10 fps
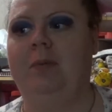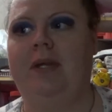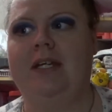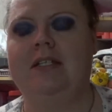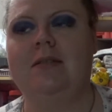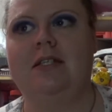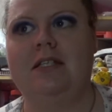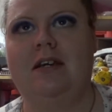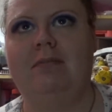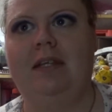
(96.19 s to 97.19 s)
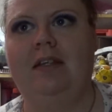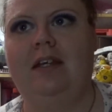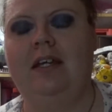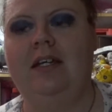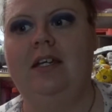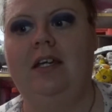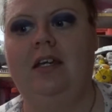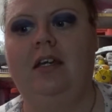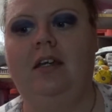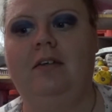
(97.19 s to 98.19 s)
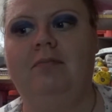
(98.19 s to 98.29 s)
place because I've been liking